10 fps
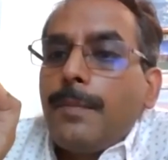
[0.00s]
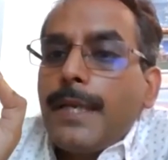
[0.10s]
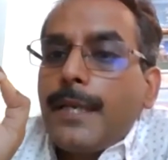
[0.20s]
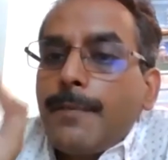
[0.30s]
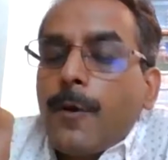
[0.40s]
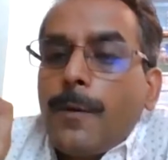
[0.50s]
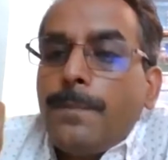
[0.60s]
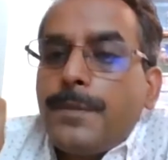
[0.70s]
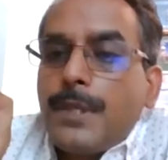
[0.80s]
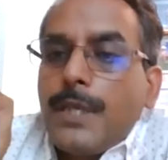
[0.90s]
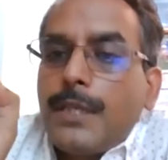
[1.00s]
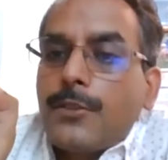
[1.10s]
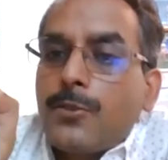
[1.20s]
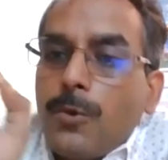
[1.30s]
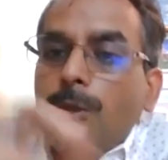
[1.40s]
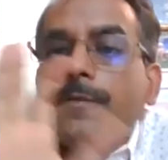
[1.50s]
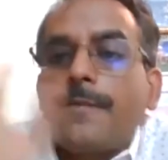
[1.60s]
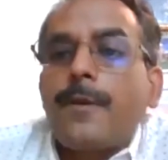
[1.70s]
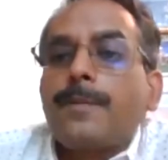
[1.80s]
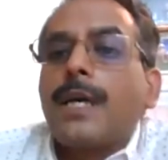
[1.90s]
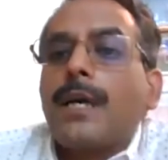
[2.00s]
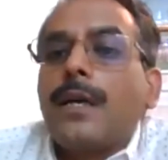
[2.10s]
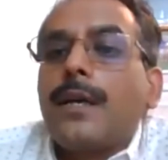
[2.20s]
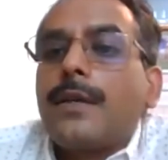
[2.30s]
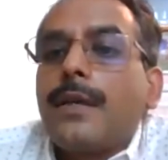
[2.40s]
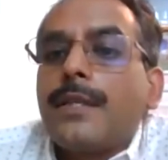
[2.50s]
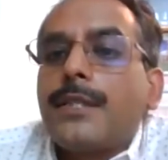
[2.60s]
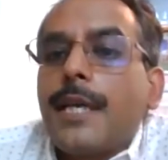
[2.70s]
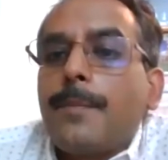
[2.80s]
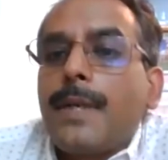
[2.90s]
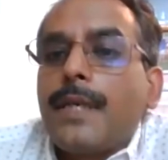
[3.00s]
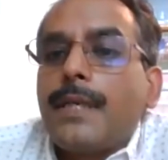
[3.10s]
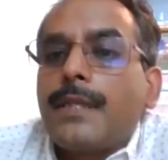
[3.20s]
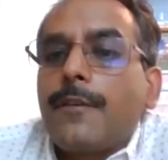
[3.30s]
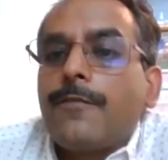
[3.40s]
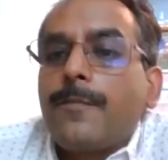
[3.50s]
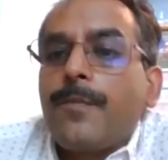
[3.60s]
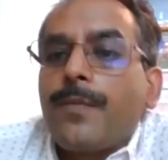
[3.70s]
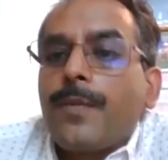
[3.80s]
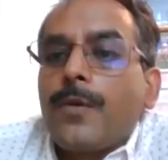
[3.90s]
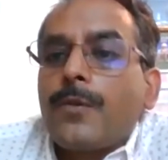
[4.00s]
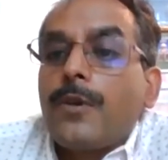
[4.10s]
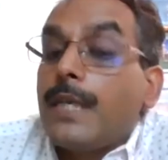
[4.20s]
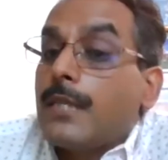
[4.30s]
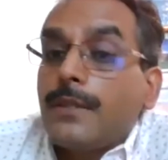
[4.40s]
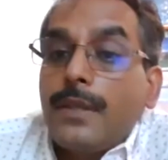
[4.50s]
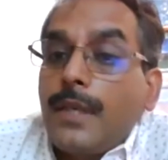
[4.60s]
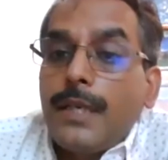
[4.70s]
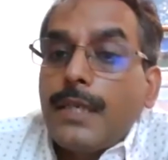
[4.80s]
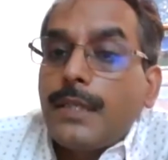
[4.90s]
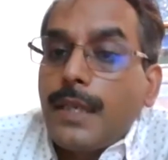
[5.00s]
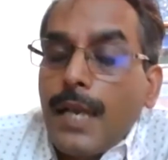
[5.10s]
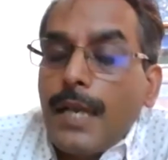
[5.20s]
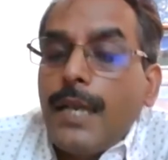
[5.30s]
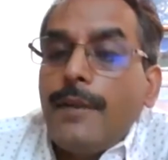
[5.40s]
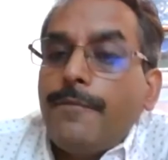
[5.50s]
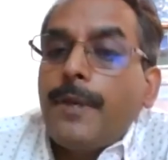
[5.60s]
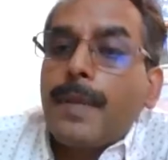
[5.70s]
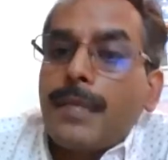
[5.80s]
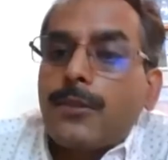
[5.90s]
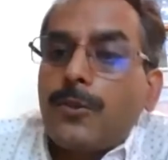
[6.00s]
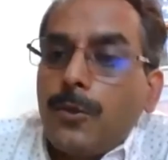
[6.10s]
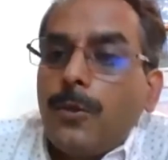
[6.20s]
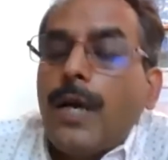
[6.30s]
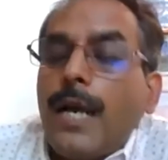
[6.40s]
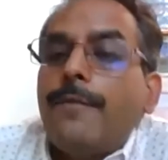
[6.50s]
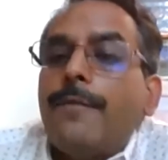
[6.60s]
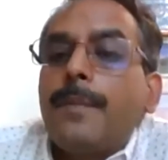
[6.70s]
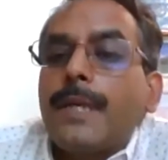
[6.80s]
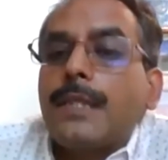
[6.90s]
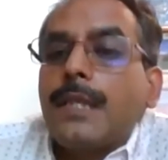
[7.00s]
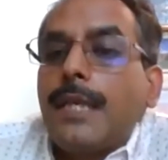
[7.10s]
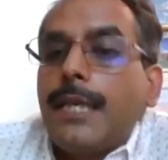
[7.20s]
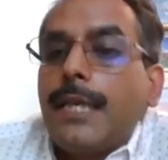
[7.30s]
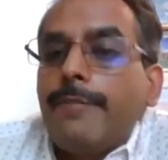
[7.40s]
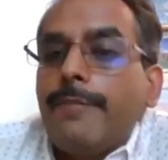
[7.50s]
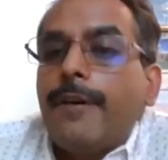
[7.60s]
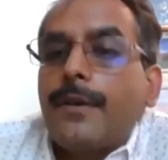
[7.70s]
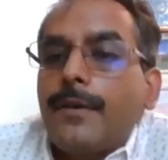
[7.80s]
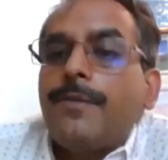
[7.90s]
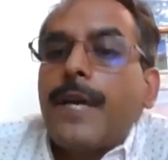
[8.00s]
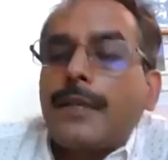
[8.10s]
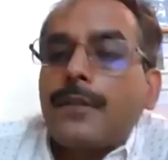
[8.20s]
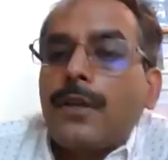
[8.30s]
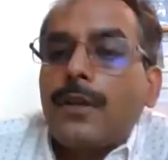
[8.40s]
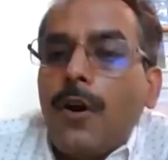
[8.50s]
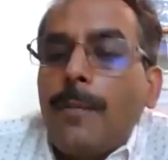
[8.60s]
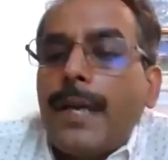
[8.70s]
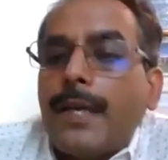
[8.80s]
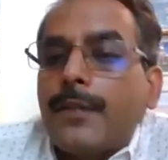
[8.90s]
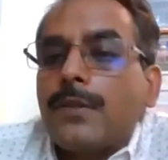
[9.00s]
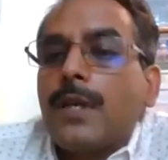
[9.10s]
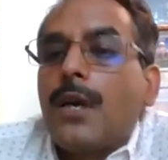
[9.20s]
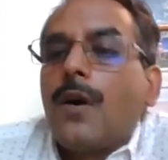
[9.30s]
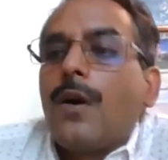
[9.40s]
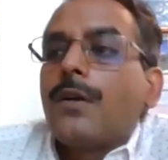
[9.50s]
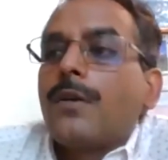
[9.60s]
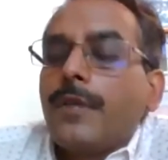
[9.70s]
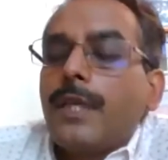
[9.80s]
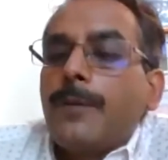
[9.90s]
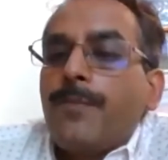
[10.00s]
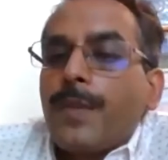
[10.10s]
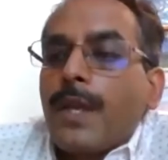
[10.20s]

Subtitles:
remove its souls from the statement itself. So it is really, we must do and we must endeavor. In fact, the lawmakers, or we